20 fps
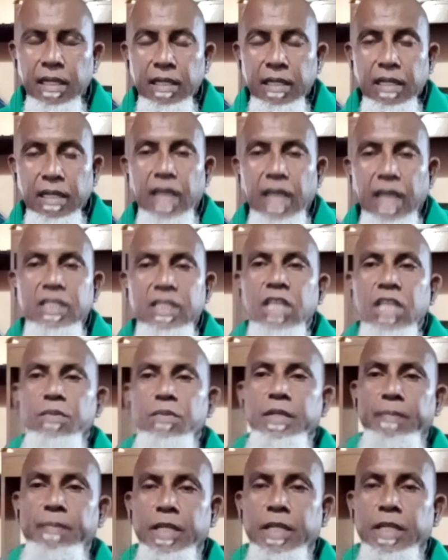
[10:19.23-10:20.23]
assist with
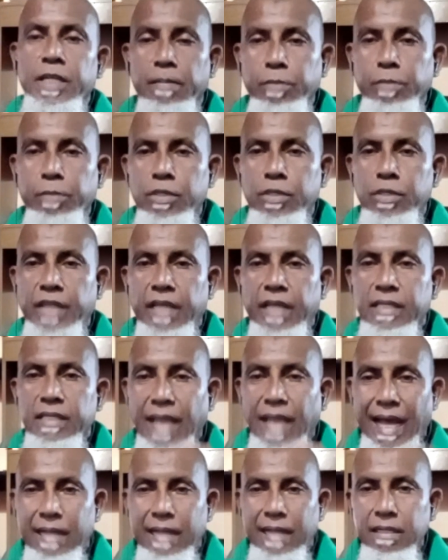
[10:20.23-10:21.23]
special projects
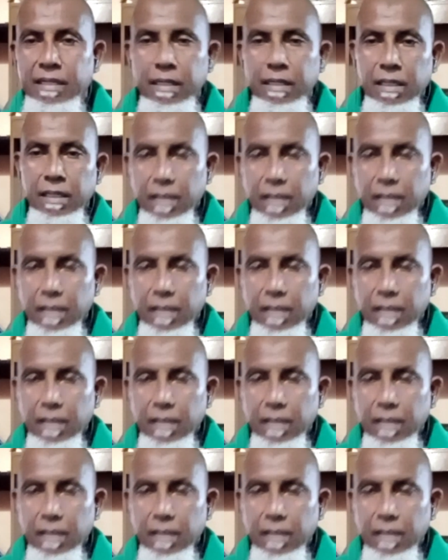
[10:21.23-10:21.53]
and